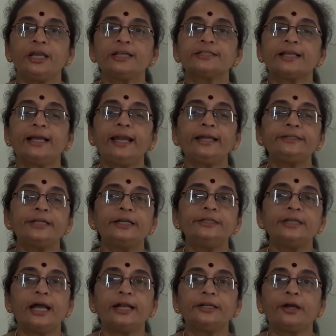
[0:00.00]
has collected
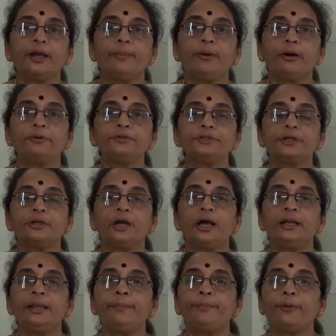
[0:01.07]
data about
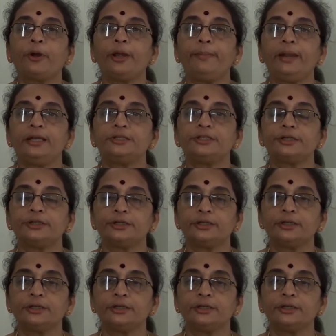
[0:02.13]
unemployment.